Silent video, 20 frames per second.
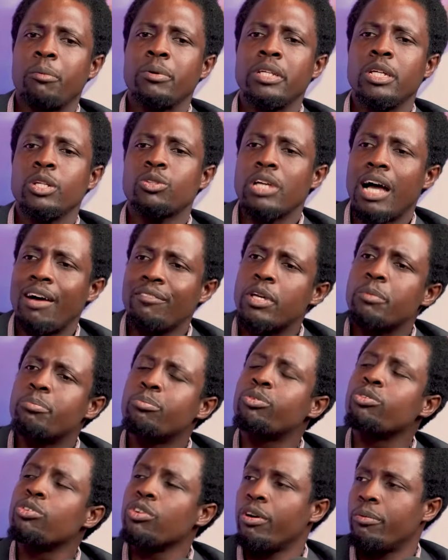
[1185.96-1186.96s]
need to have a
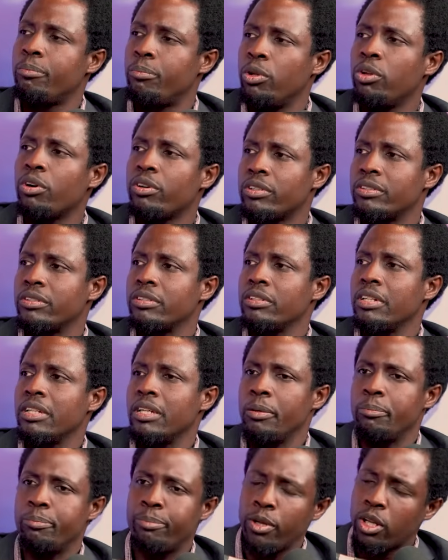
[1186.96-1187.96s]
pool of blood,
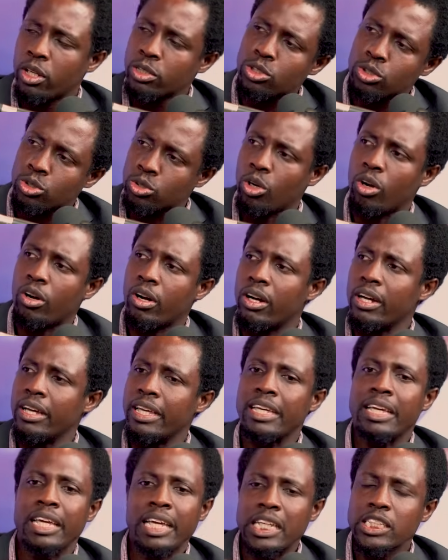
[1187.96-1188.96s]
a blood stock
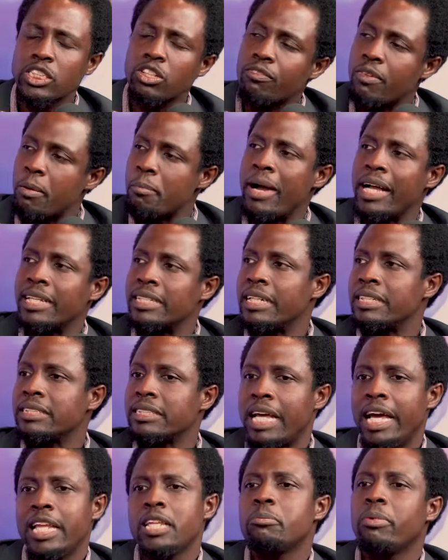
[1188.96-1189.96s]
in case of emergency.
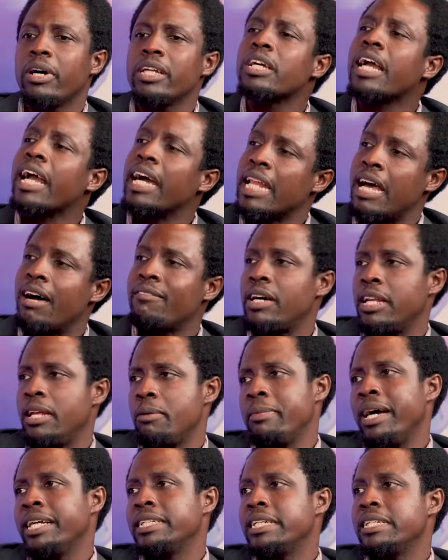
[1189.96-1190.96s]
Anybody can have an
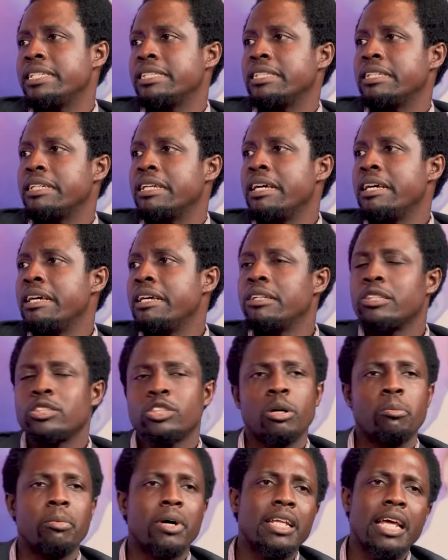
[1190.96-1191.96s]
emergency.
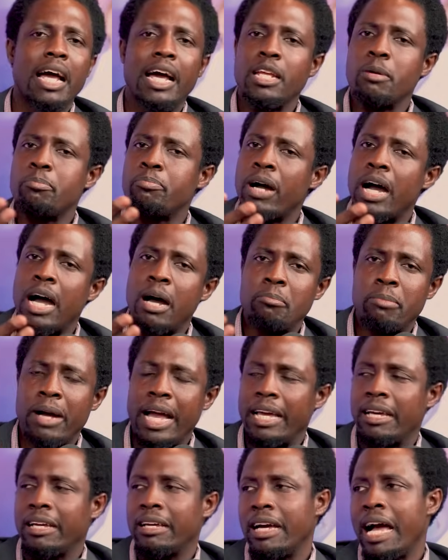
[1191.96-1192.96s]
Somebody had a power
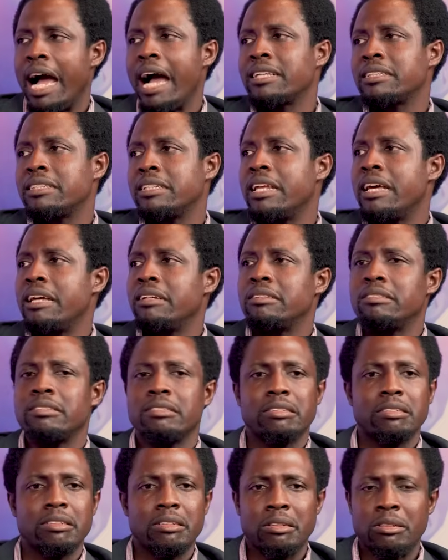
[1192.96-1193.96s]
bike accident,
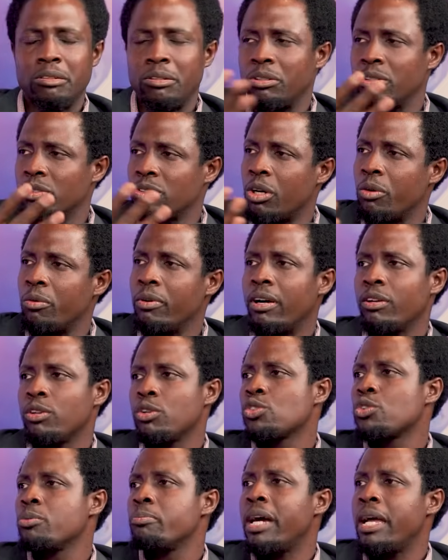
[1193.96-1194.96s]
somewhere on
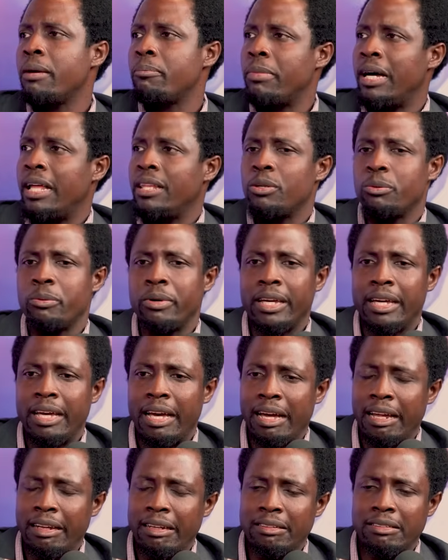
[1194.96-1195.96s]
Ozumba and by the way,
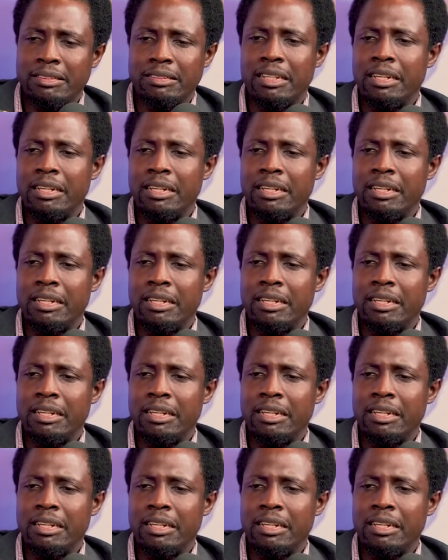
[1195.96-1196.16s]
and